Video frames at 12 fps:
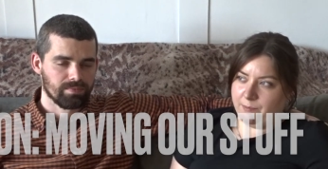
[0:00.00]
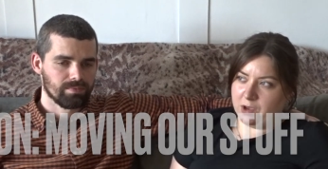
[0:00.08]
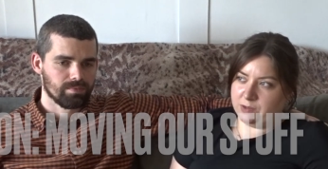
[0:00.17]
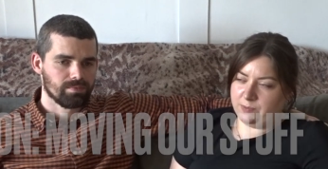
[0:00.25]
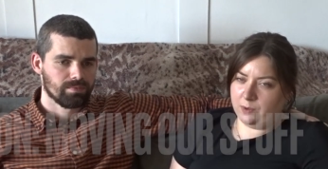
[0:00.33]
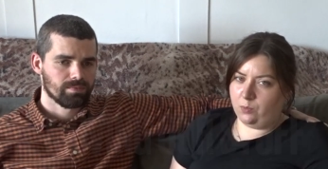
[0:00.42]

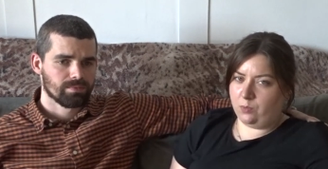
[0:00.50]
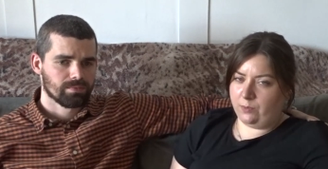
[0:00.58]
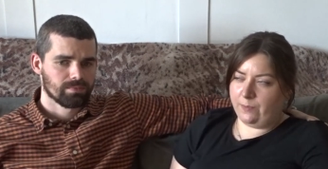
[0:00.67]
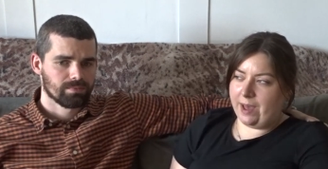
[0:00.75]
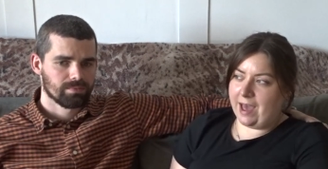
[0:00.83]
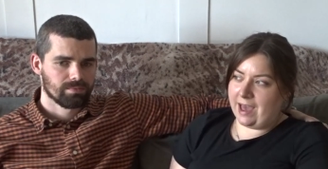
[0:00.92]
Speaker 1: most people
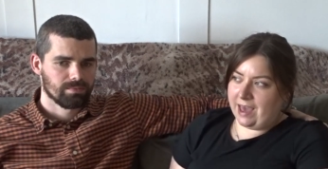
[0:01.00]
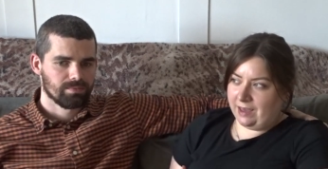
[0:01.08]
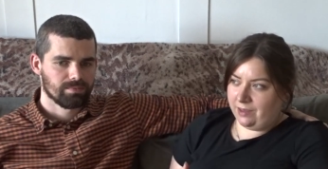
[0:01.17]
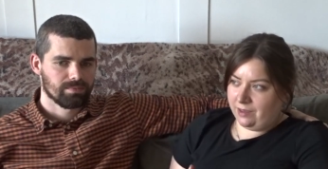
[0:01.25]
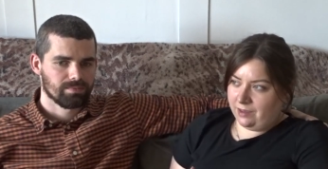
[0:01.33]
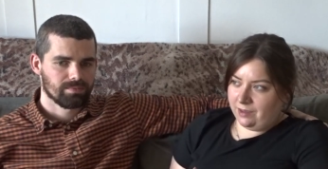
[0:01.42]
would
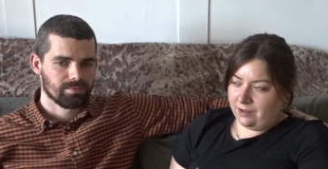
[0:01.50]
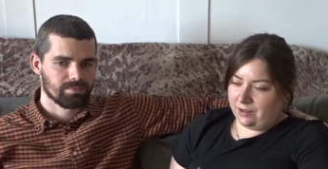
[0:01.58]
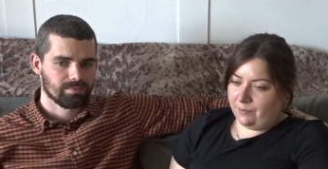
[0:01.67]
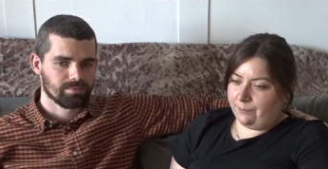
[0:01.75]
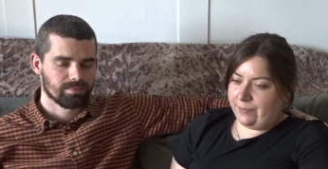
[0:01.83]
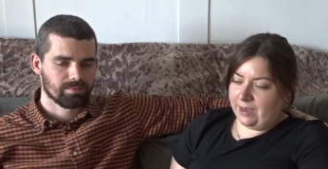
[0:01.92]
pay
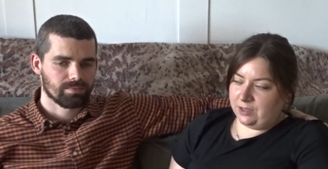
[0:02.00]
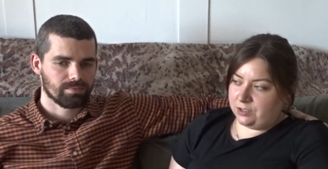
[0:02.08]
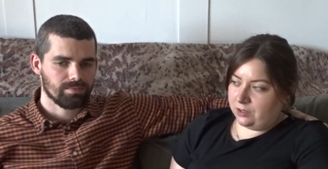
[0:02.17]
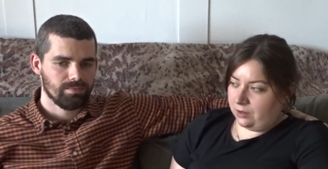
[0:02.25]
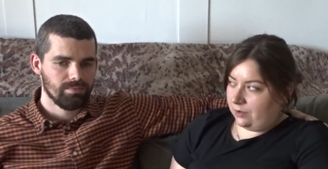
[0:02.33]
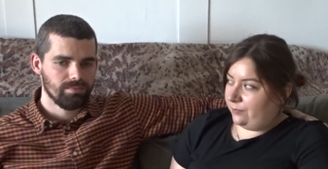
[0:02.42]
a
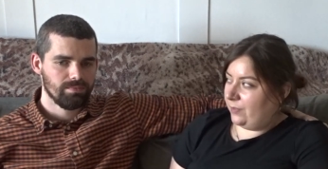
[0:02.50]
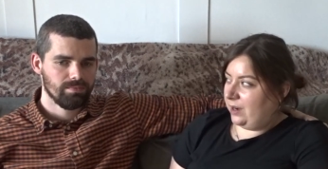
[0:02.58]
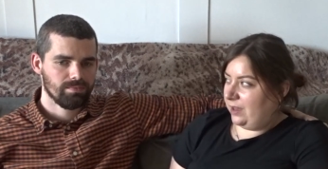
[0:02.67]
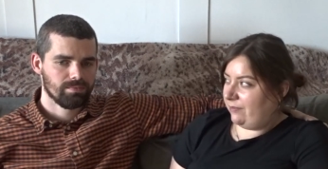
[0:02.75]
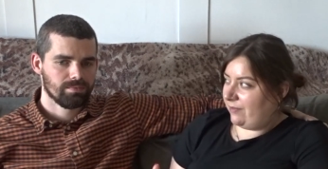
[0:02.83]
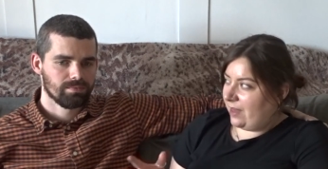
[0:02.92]
big chunk of
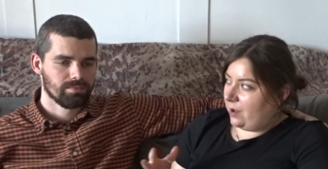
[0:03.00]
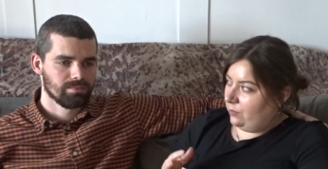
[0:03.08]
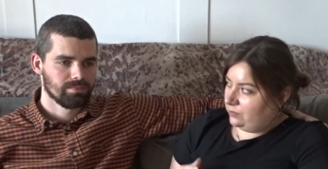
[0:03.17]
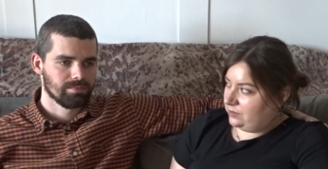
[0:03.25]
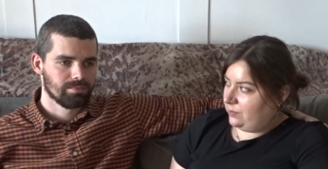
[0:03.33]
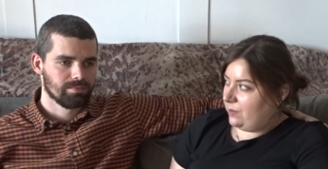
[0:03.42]
money for that
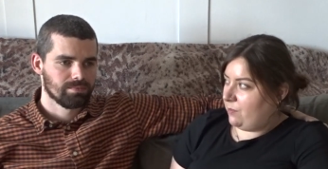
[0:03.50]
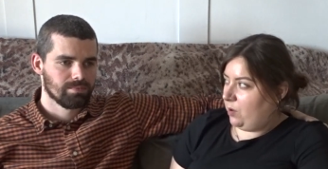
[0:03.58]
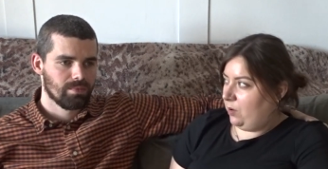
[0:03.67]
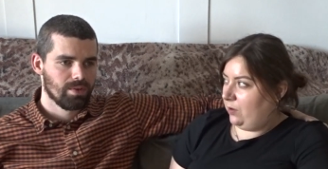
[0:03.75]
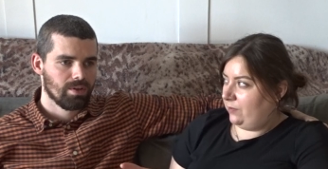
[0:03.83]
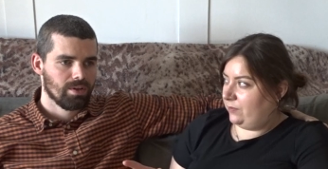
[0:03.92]
all to be
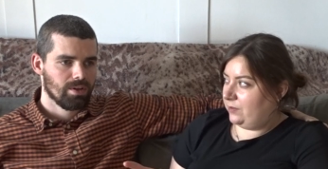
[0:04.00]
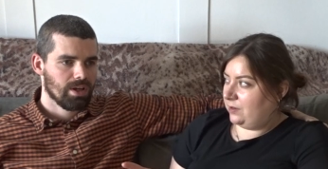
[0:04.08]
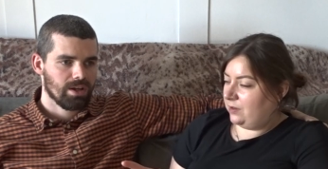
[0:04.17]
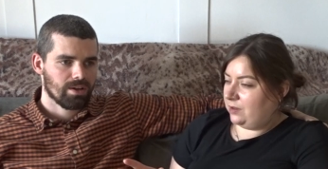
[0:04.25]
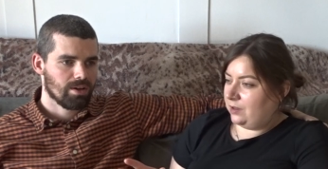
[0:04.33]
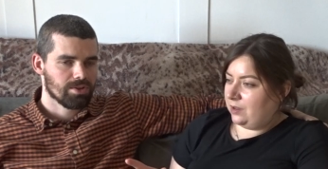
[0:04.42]
moved.
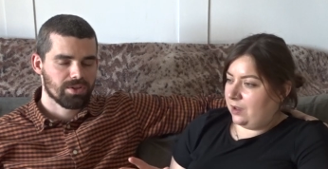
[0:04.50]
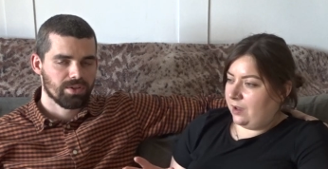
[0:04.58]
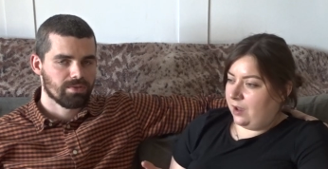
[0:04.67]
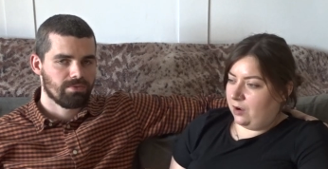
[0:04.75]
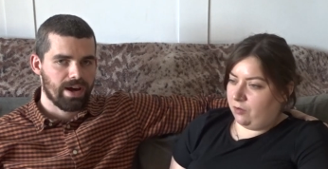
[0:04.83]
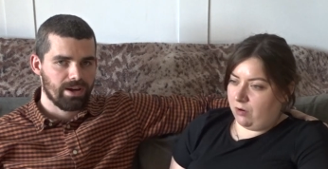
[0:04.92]
It
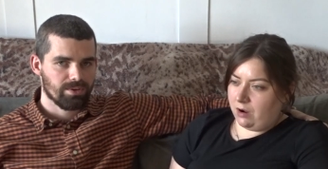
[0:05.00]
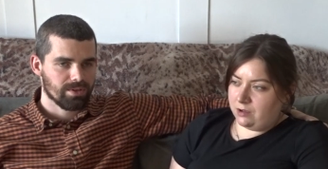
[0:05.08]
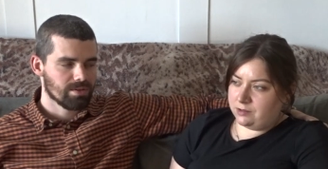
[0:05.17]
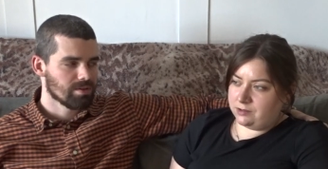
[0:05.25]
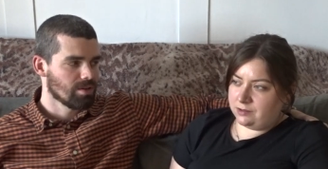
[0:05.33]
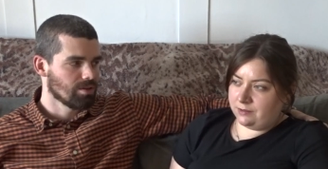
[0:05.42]
cost us across.
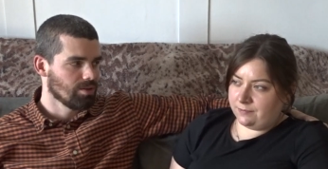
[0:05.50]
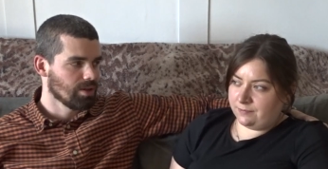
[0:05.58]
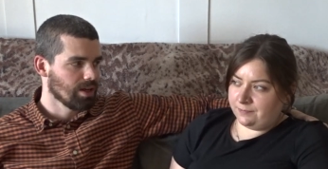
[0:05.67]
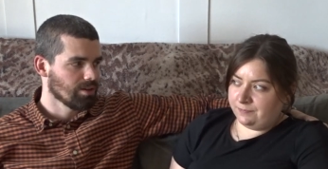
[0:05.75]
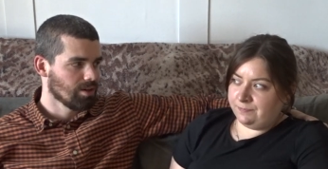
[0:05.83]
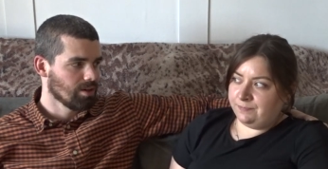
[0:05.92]
thousands
Speaker 2: to
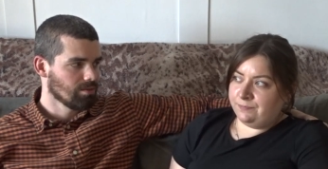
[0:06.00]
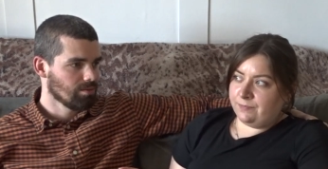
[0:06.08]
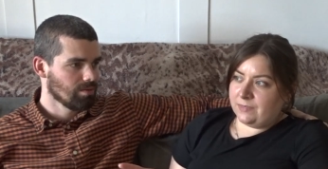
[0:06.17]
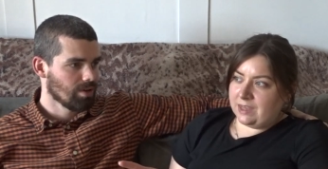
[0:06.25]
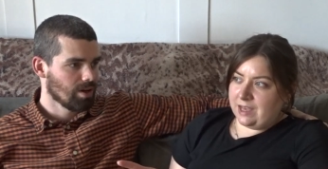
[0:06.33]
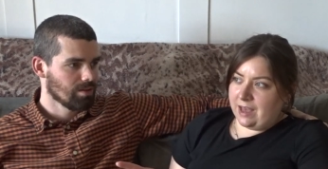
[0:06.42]
do that though.
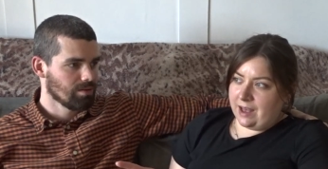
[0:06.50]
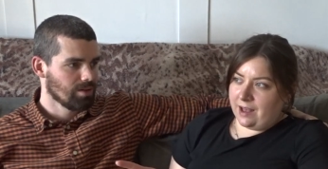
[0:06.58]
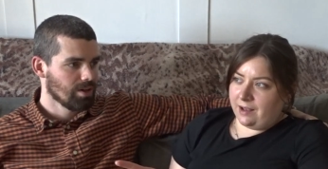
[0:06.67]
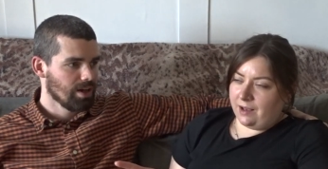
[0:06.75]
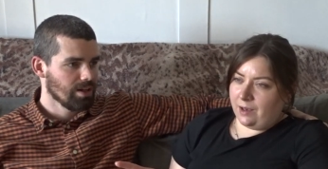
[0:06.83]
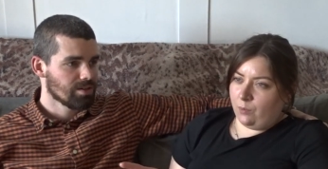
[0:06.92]

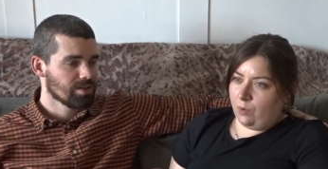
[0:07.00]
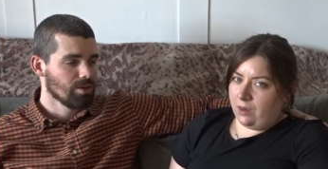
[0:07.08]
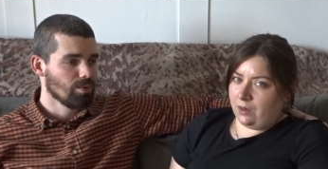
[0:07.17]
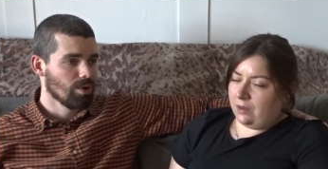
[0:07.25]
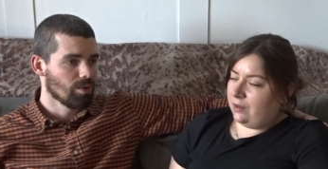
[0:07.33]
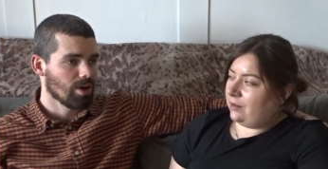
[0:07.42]
Yeah. It um,
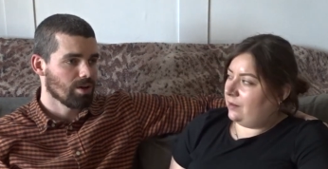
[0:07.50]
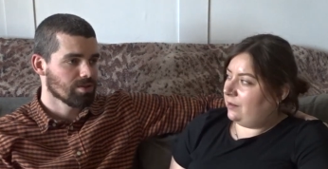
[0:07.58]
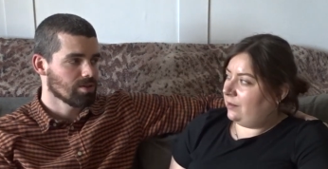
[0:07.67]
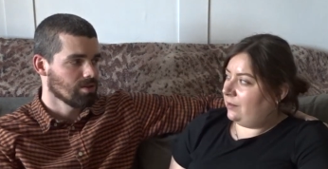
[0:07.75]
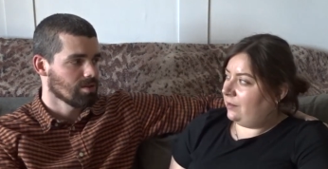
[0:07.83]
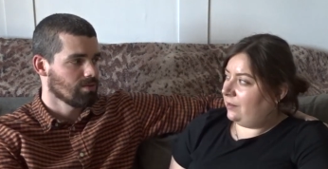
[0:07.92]
still will
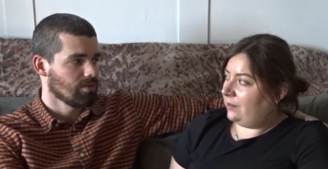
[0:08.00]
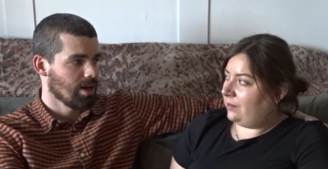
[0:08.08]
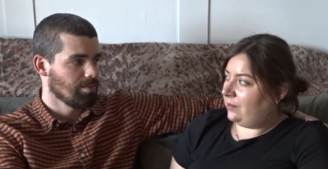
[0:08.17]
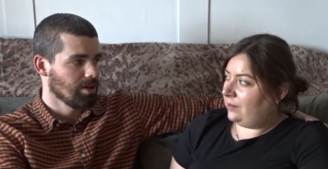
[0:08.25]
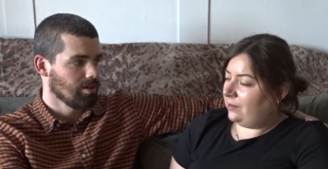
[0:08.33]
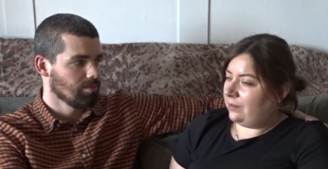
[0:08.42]
cost us a
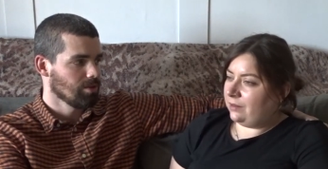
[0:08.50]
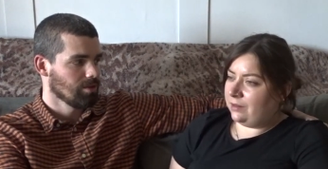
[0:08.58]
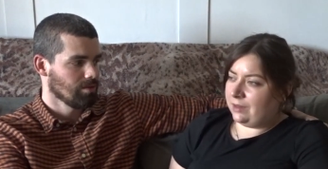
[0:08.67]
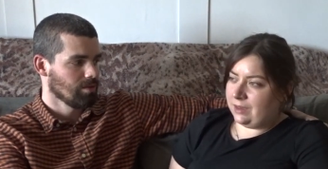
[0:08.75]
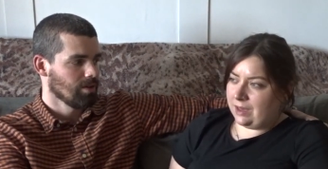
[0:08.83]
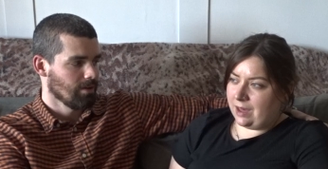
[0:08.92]
fair bit.
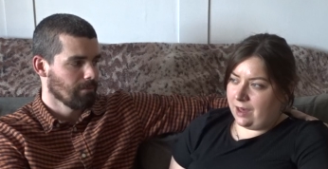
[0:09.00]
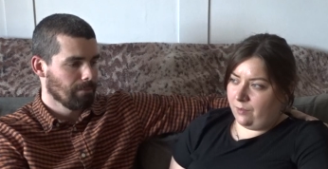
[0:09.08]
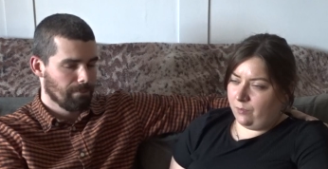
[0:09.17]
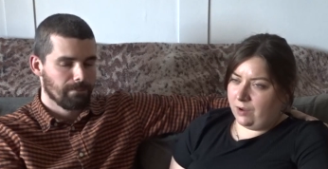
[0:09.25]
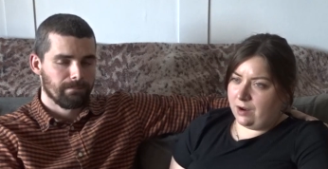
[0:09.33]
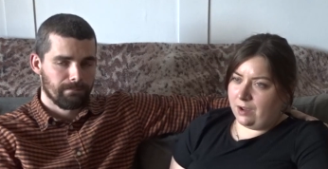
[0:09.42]
But.
Speaker 1: Yeah,
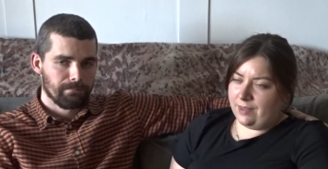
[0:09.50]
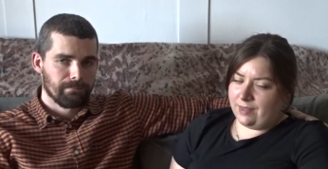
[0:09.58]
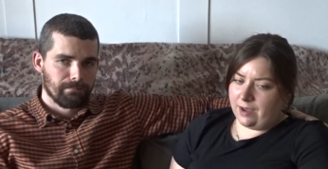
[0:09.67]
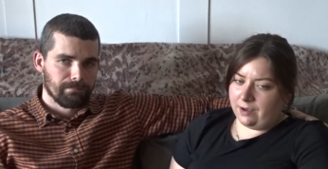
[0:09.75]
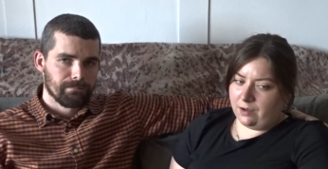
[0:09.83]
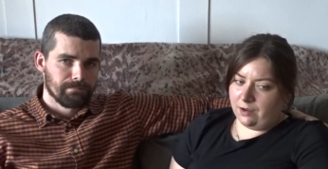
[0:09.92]
and we're not
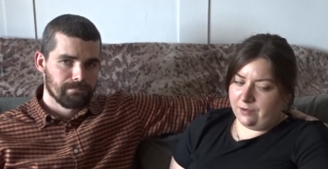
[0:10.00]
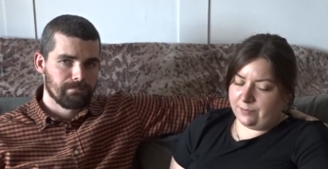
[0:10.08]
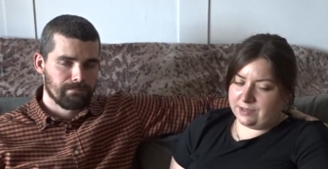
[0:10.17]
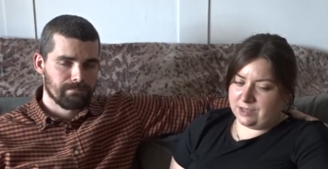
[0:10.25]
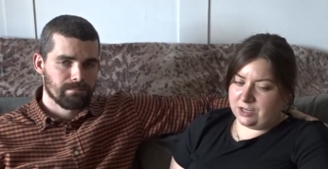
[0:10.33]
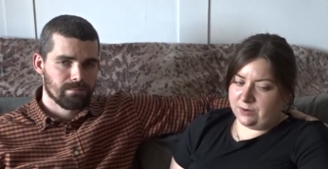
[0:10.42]
in that kind
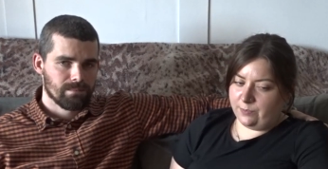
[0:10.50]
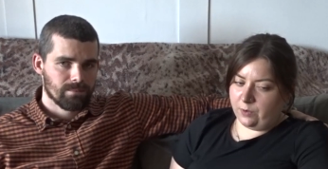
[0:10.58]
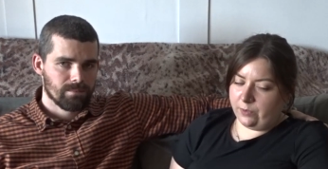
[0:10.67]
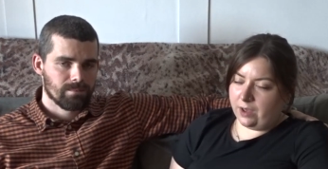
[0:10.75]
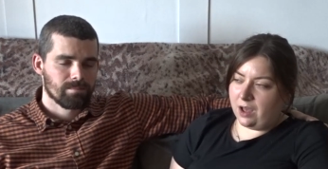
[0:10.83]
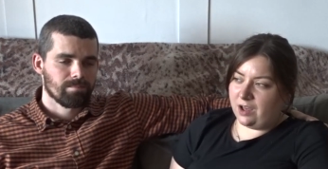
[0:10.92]
of position,
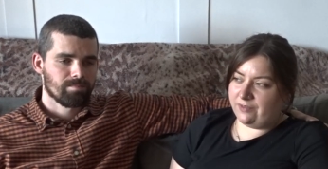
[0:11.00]
but we are